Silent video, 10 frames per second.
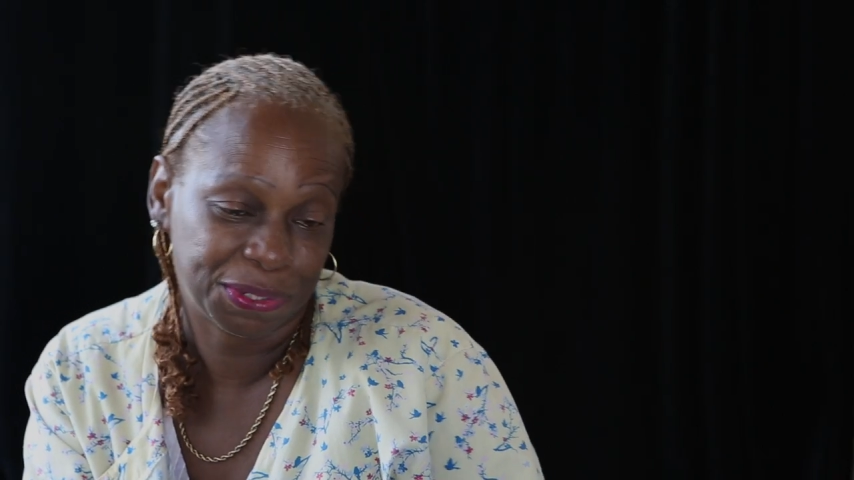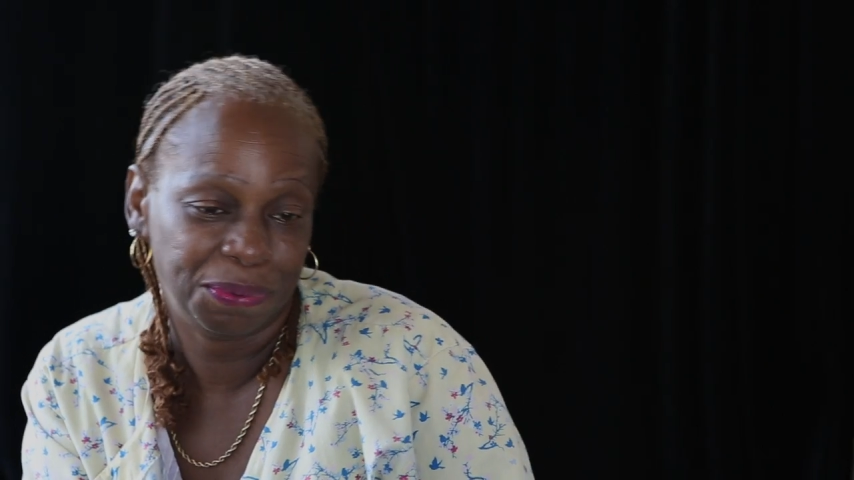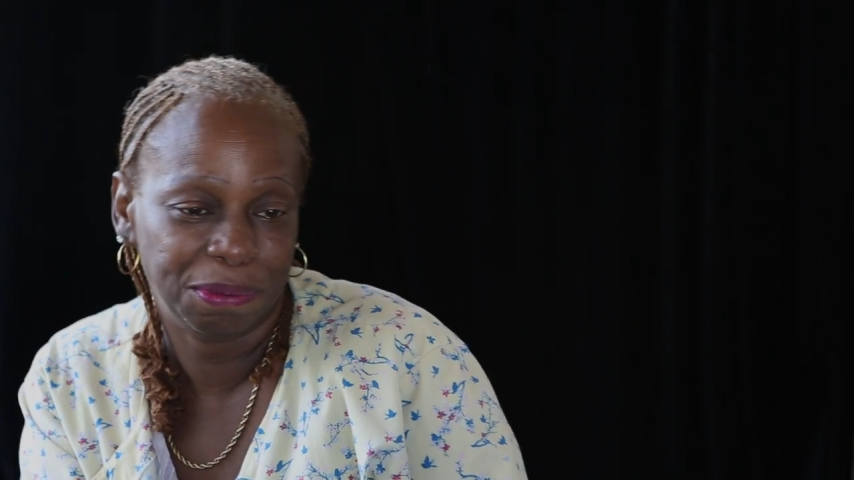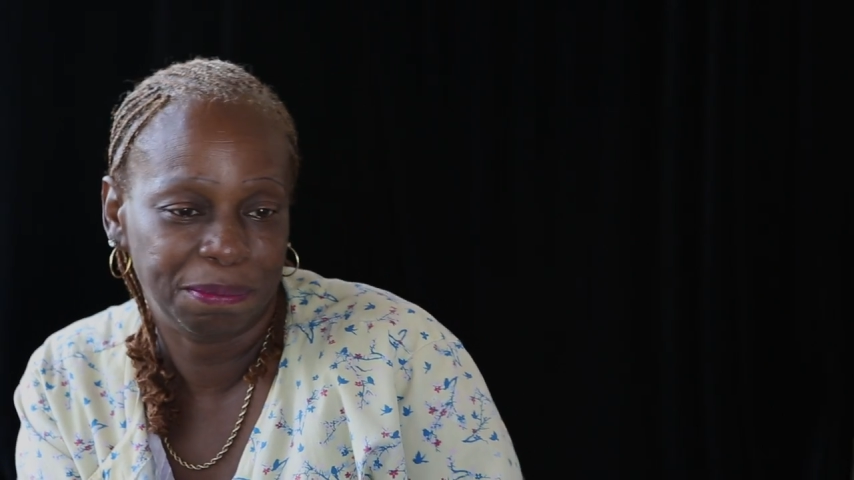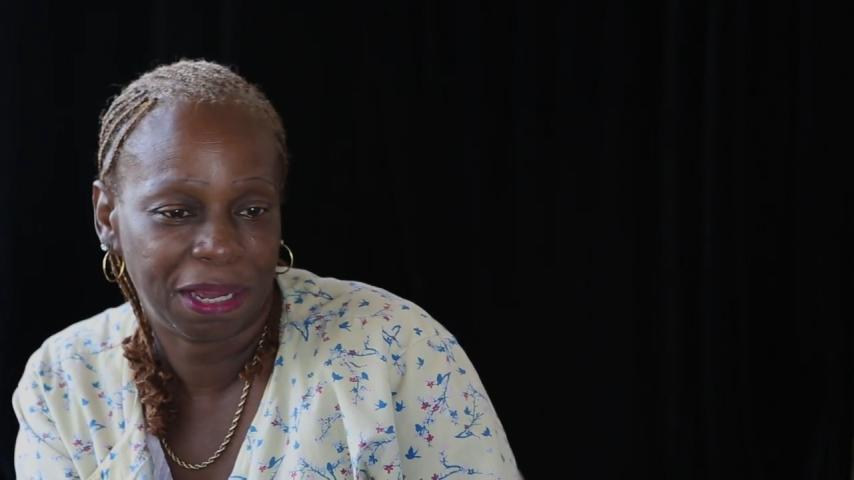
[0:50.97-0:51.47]

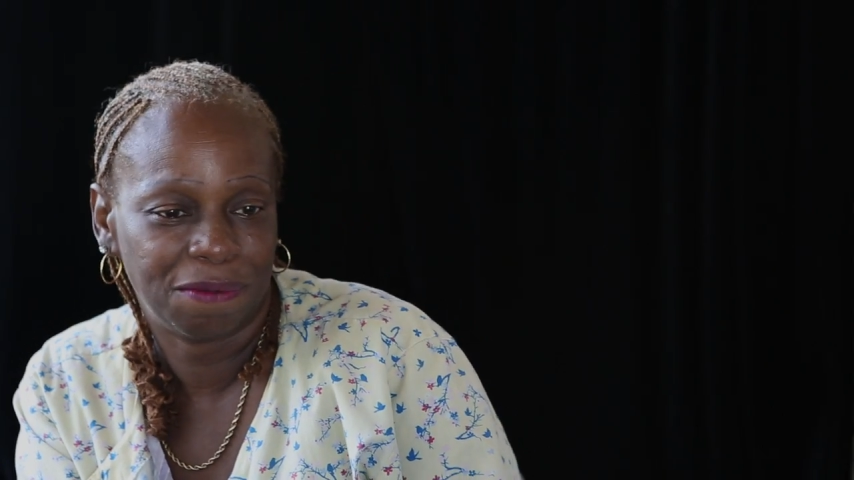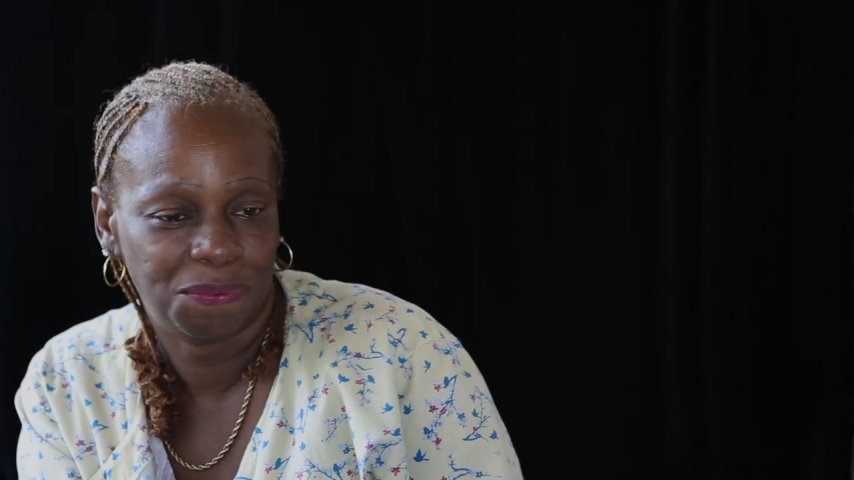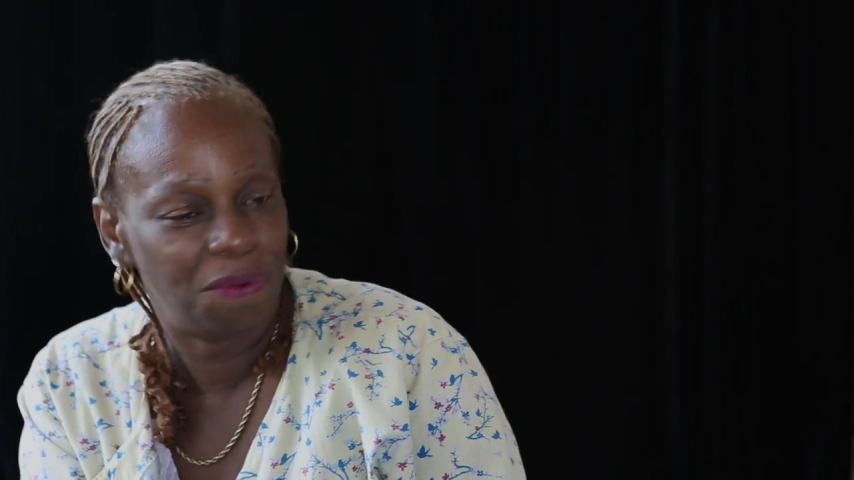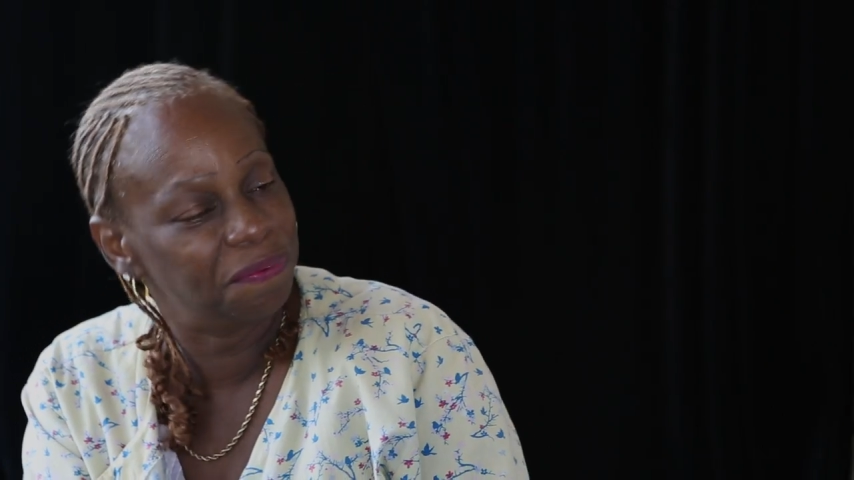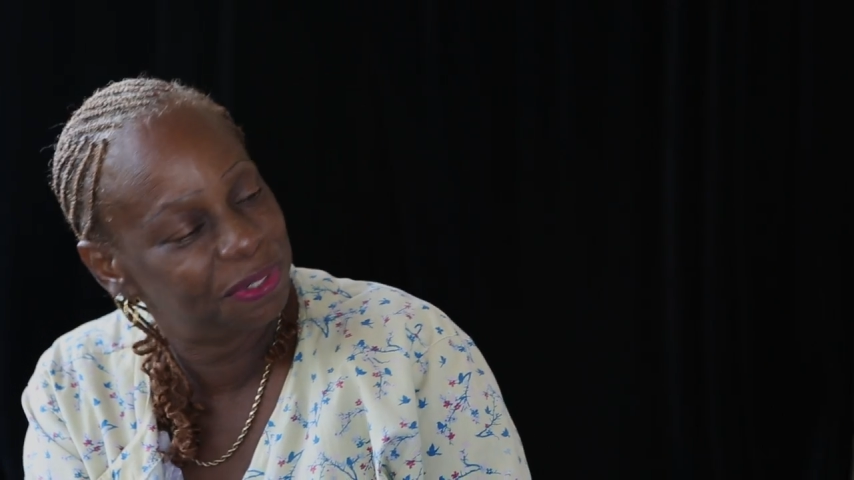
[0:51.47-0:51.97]
school and back and
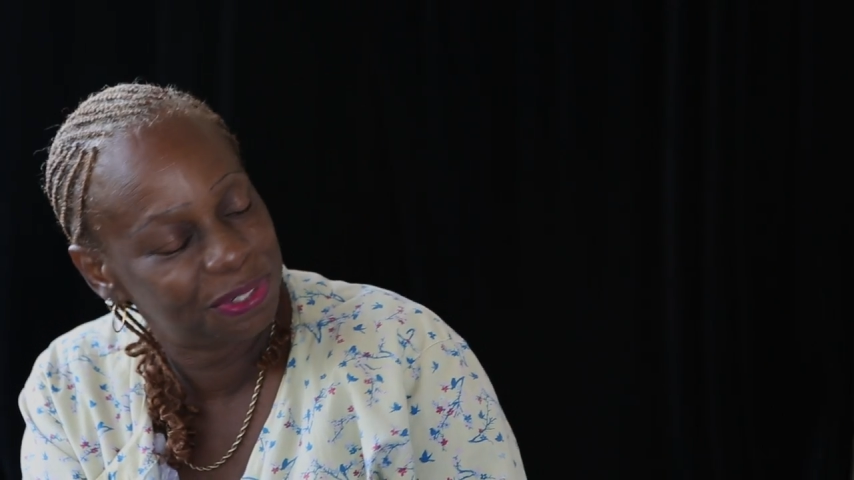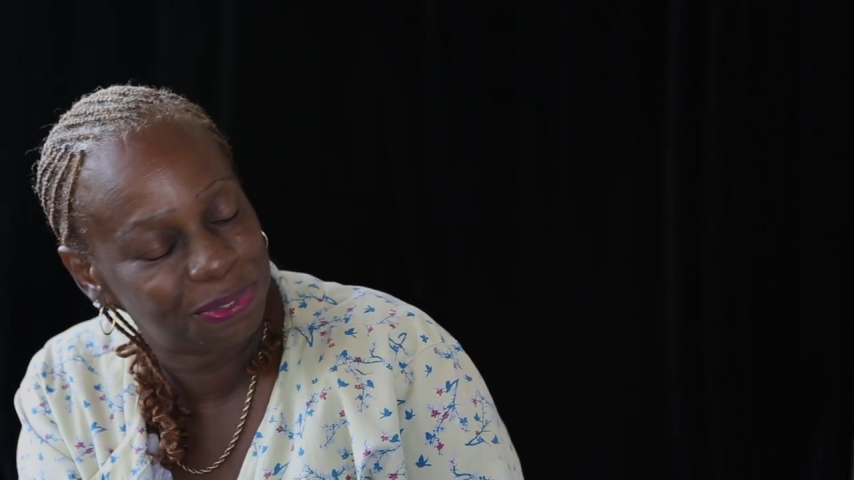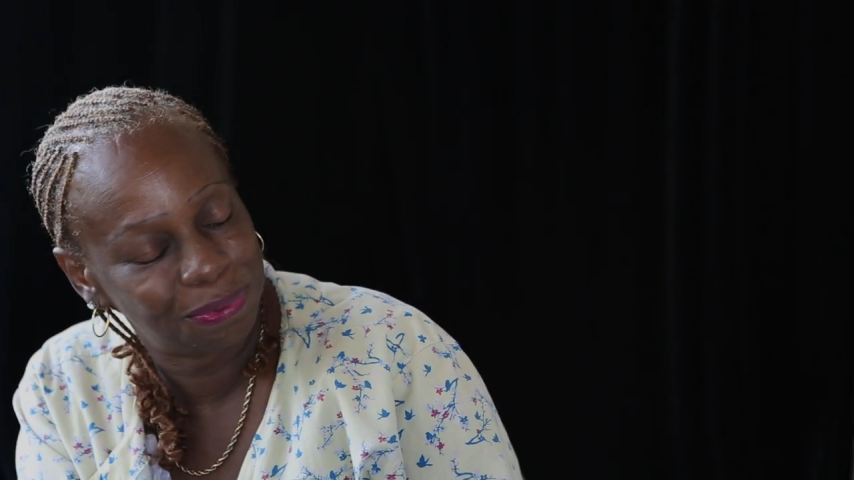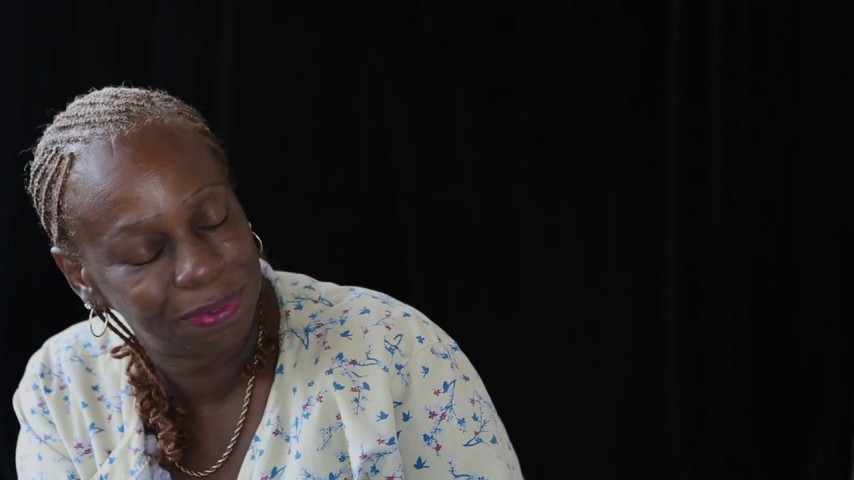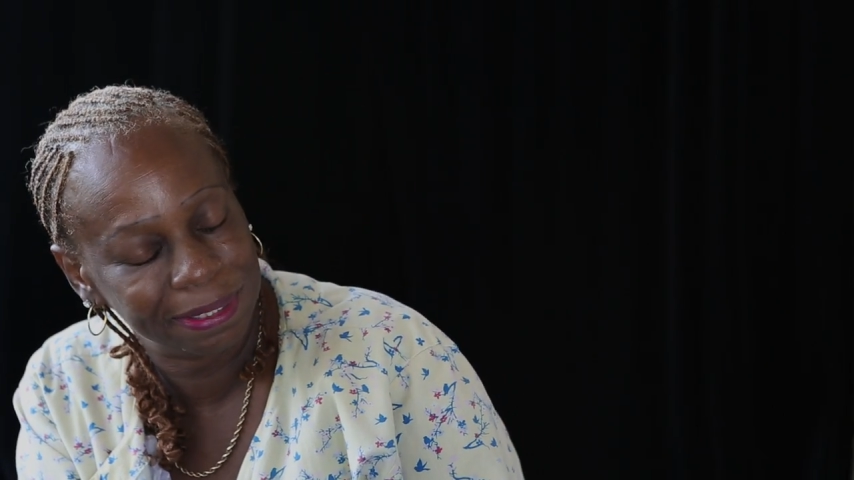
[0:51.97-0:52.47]
forth in the
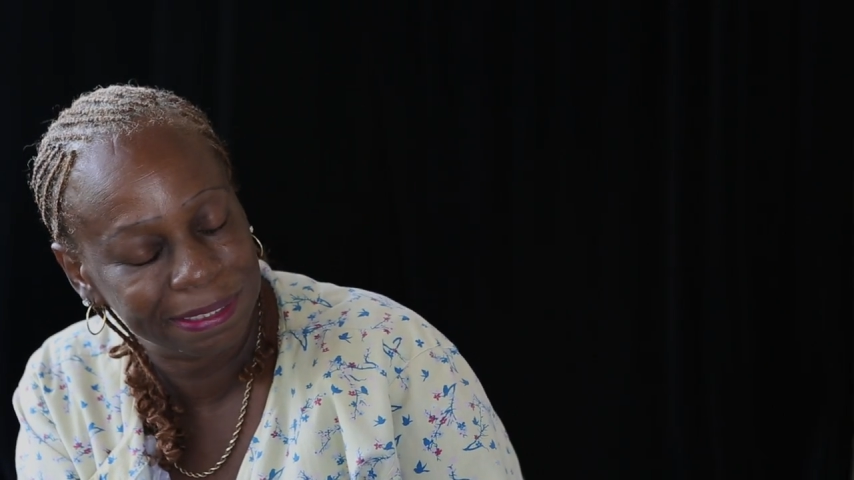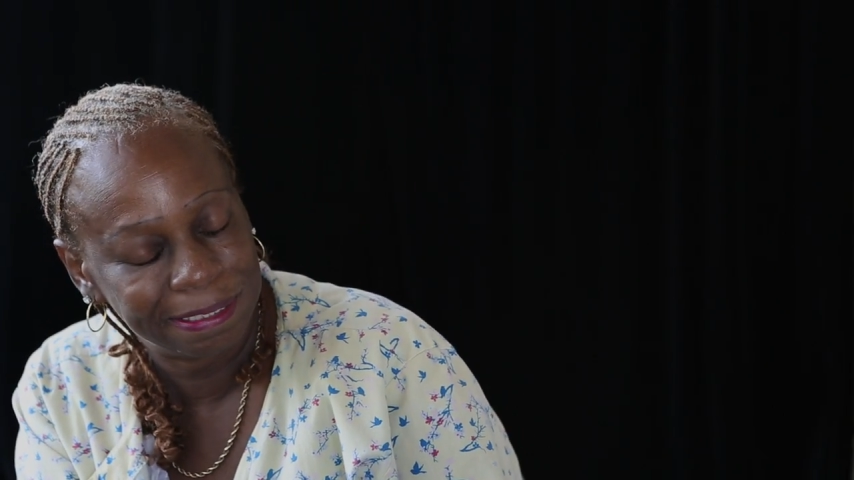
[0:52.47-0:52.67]
store.